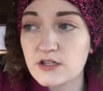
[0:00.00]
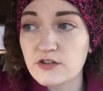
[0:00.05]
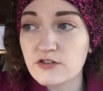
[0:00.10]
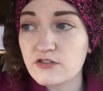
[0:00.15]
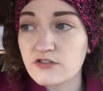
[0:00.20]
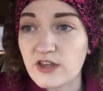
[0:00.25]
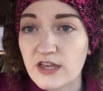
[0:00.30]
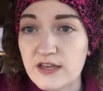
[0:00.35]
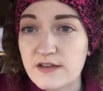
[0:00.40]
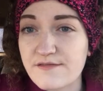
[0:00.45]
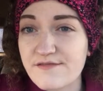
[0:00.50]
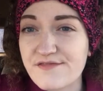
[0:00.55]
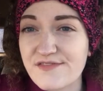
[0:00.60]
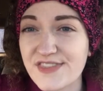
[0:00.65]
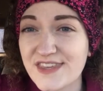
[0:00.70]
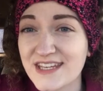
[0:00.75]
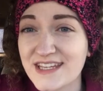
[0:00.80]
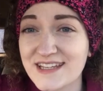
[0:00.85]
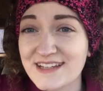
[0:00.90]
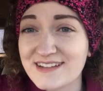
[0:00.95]
save
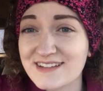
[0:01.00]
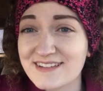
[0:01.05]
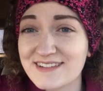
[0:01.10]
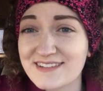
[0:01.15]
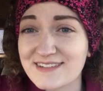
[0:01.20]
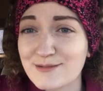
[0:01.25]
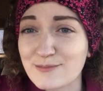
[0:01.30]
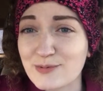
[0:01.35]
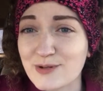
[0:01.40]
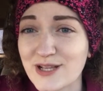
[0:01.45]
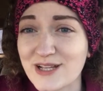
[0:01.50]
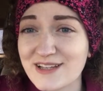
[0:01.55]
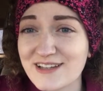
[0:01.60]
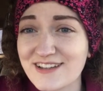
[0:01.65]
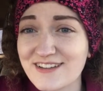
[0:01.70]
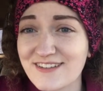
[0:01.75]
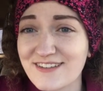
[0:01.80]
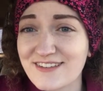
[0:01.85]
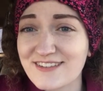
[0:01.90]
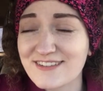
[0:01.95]
things to
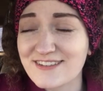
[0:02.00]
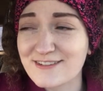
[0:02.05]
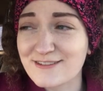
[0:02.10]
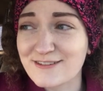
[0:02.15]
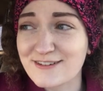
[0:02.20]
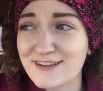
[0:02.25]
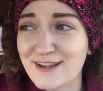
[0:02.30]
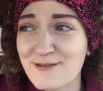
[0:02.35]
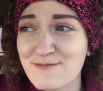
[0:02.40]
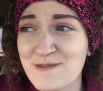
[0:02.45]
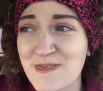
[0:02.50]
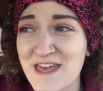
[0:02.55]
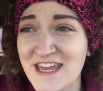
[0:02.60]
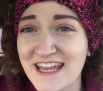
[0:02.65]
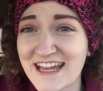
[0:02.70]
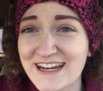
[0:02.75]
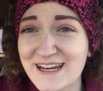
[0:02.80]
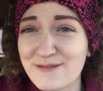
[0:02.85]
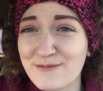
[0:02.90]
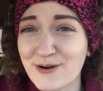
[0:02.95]
playlists or
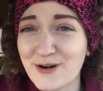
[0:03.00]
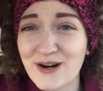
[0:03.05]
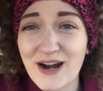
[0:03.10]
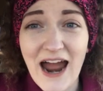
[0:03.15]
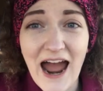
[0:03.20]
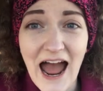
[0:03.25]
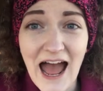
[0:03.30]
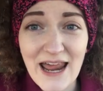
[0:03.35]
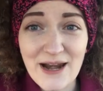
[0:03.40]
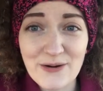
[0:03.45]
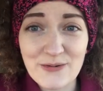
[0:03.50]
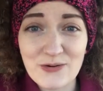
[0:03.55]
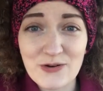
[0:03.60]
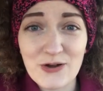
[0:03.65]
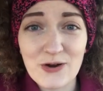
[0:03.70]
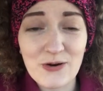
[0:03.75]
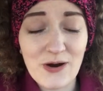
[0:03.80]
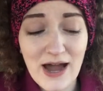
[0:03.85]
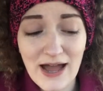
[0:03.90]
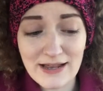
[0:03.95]
something anymore. I don't
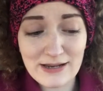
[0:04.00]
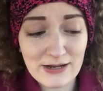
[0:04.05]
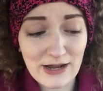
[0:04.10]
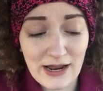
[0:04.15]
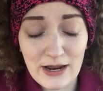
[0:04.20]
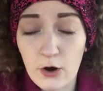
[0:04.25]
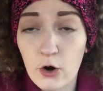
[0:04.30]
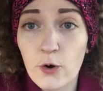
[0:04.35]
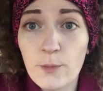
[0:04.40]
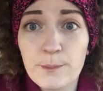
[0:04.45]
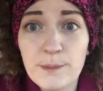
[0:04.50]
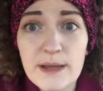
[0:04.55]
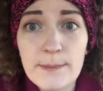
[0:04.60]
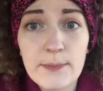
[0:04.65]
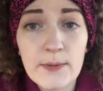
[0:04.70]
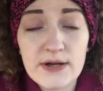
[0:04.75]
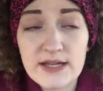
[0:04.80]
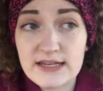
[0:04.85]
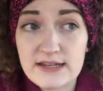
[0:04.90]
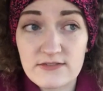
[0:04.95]
know. I hope
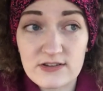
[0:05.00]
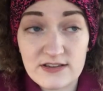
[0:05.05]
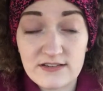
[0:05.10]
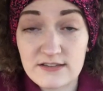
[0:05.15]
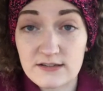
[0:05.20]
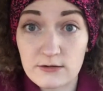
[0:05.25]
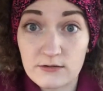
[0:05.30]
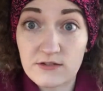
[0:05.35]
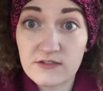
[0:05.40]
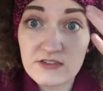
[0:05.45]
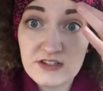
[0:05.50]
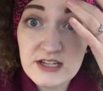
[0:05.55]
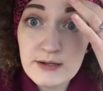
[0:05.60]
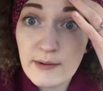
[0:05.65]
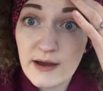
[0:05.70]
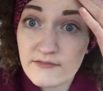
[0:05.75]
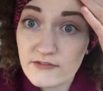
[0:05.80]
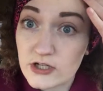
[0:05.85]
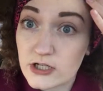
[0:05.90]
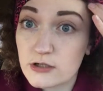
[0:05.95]
people can even still see
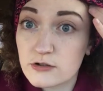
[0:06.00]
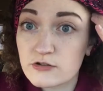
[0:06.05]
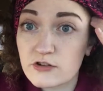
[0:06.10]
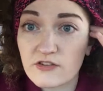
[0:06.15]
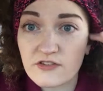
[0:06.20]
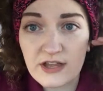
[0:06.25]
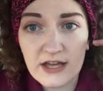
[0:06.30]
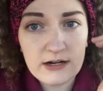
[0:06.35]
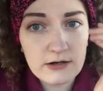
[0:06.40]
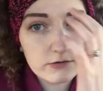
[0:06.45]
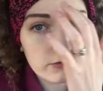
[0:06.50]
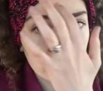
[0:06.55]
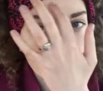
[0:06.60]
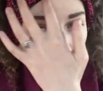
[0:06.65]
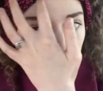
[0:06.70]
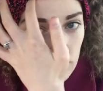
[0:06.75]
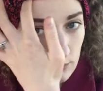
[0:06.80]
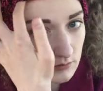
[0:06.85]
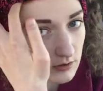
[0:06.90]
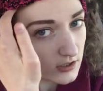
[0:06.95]
my videos, because I don't
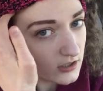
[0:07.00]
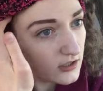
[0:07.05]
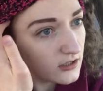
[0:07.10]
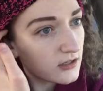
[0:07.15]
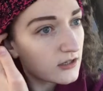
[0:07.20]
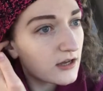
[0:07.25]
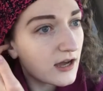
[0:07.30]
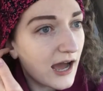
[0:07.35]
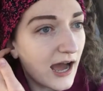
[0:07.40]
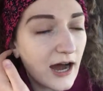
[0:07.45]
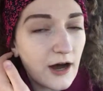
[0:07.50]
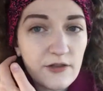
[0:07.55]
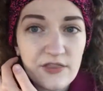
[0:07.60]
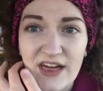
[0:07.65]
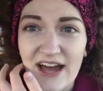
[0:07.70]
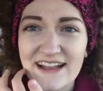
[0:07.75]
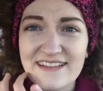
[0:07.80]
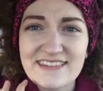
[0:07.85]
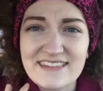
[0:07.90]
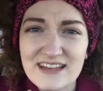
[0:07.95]
know how
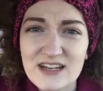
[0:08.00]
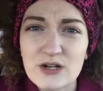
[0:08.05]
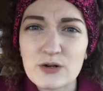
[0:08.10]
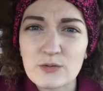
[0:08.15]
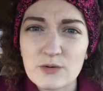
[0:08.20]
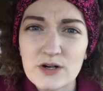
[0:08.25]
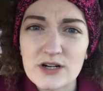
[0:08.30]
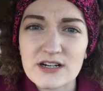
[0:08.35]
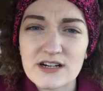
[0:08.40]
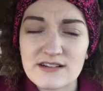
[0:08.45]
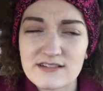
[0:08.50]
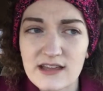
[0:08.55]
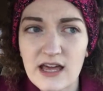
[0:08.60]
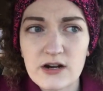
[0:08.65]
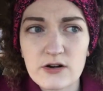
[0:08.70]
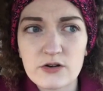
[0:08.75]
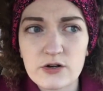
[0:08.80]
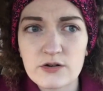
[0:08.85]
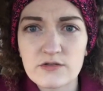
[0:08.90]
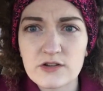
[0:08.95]
that's gonna work, because
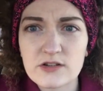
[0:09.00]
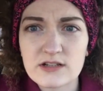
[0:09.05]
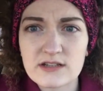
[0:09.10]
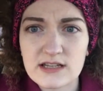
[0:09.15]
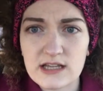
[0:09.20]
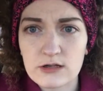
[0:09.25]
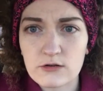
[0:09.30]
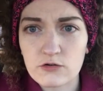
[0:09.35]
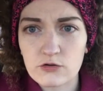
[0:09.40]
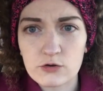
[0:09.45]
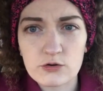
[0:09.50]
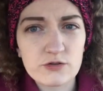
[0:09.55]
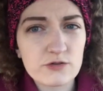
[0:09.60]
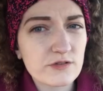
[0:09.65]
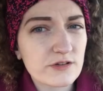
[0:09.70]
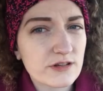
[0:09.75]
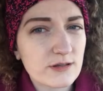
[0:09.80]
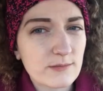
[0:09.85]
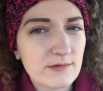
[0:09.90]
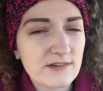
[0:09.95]
I don't know if you can like search
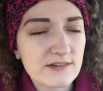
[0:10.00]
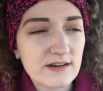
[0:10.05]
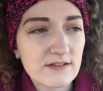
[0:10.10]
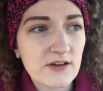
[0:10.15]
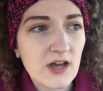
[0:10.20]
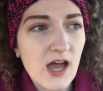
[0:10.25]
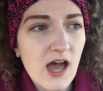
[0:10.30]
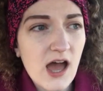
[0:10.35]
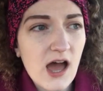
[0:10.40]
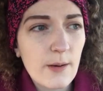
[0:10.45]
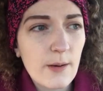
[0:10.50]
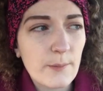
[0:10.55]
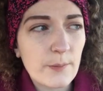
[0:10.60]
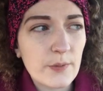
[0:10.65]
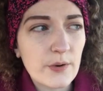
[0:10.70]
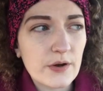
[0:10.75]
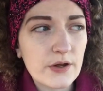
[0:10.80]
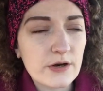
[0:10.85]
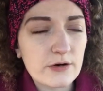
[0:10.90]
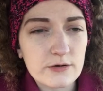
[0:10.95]
for them and stuff,
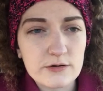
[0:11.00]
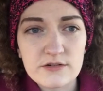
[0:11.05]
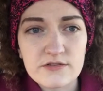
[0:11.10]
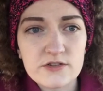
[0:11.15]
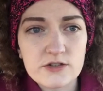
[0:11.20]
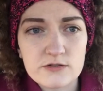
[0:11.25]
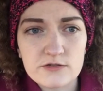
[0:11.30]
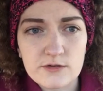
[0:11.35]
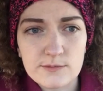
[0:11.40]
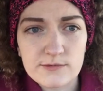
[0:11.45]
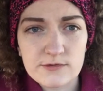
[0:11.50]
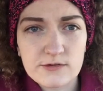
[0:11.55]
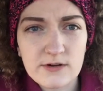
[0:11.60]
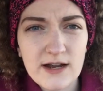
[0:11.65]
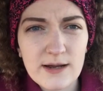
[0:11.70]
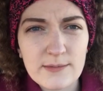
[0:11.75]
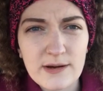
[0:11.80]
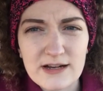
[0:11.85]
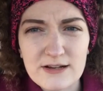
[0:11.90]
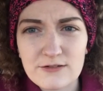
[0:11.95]
but or if you're
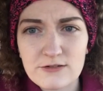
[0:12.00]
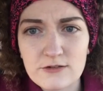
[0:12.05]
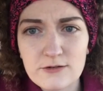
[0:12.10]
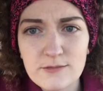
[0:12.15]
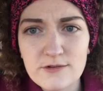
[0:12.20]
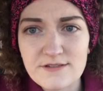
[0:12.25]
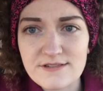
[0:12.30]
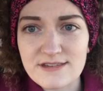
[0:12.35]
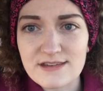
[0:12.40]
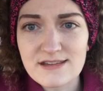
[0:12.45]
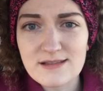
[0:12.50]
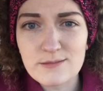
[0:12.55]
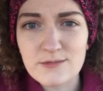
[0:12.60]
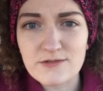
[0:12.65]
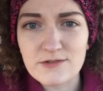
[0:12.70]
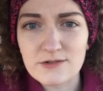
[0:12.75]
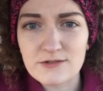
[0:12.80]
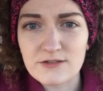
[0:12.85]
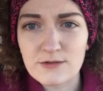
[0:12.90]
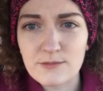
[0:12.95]
subscribed. I assume you see them
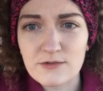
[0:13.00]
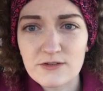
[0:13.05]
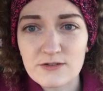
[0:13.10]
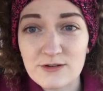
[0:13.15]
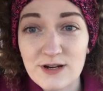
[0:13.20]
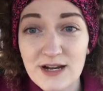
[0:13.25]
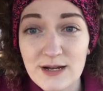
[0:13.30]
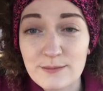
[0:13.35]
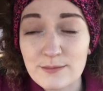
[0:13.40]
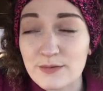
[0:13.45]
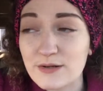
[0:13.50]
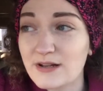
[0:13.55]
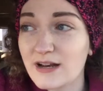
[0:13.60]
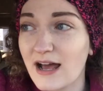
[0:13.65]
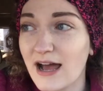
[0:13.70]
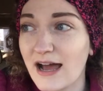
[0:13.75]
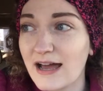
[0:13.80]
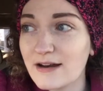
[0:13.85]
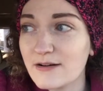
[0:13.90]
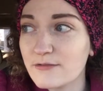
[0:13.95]
if you're subscribed, but
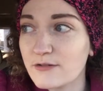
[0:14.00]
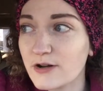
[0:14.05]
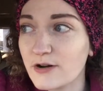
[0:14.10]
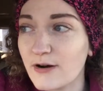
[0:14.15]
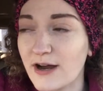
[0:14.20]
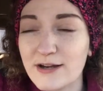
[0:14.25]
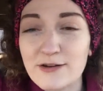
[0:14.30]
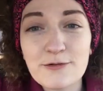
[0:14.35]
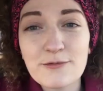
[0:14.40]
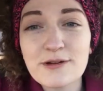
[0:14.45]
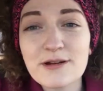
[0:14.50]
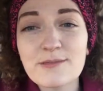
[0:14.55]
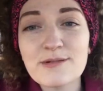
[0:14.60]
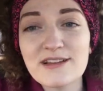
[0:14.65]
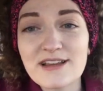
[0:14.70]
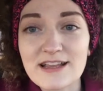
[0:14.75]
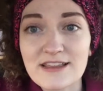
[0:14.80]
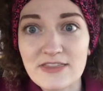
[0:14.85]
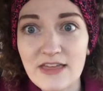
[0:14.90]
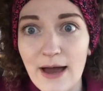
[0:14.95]
I don't know. I don't want to
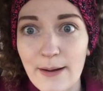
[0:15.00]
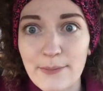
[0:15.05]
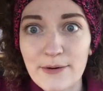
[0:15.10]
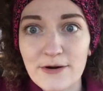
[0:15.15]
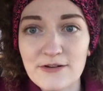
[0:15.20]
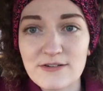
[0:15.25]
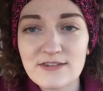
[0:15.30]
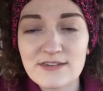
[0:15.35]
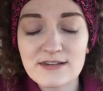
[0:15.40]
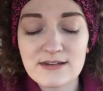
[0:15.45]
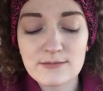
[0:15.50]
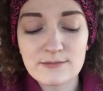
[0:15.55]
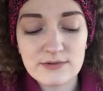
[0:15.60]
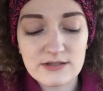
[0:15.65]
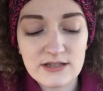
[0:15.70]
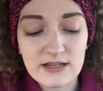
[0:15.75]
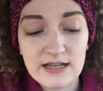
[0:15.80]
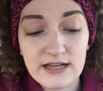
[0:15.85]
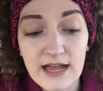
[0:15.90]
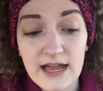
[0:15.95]
be like that person and
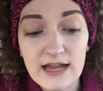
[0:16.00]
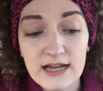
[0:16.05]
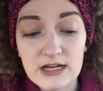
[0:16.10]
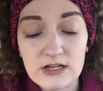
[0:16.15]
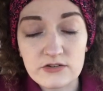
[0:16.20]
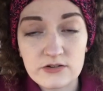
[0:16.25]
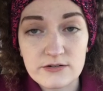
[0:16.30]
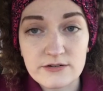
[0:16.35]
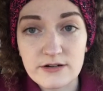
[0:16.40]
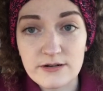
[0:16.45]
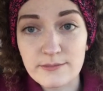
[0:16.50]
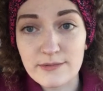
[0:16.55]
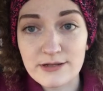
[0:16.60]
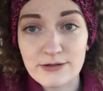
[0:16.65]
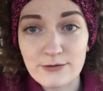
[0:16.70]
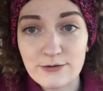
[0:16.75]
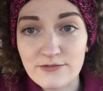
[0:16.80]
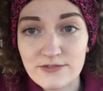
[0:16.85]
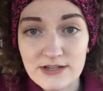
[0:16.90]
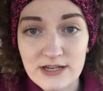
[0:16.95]
be like, hey, turn on my
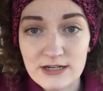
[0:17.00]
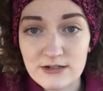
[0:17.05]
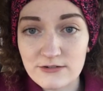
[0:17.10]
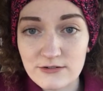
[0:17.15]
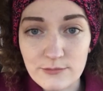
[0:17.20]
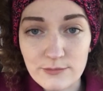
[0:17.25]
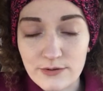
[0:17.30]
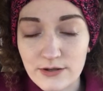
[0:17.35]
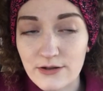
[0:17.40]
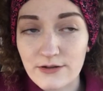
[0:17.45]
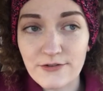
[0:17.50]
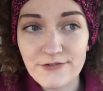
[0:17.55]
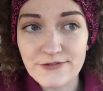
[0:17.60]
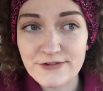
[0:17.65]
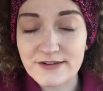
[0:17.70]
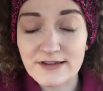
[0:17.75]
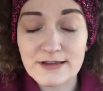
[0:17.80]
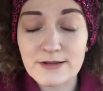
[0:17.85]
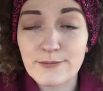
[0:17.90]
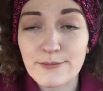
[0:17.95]
notification bell
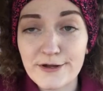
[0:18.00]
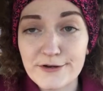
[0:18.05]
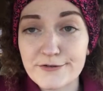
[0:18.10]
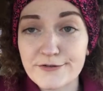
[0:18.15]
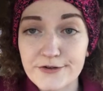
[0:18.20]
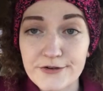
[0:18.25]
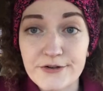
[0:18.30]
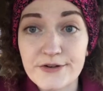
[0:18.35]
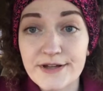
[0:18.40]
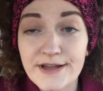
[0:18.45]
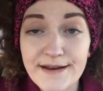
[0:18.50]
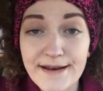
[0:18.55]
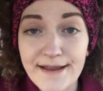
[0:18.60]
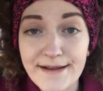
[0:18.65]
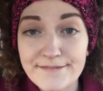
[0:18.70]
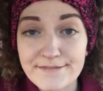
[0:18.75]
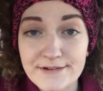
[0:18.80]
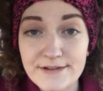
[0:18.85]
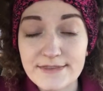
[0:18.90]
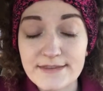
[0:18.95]
so that you make sure you get
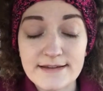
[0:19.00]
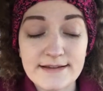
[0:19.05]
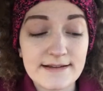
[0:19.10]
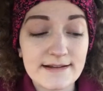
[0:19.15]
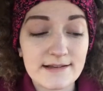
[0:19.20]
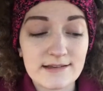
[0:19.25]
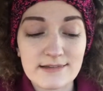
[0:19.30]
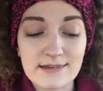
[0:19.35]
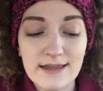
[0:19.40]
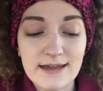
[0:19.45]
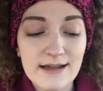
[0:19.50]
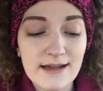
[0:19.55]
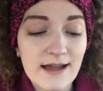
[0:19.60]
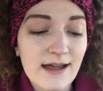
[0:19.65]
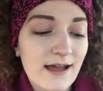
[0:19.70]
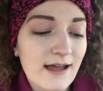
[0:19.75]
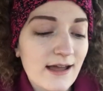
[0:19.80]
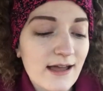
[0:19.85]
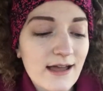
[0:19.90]
everything, because like,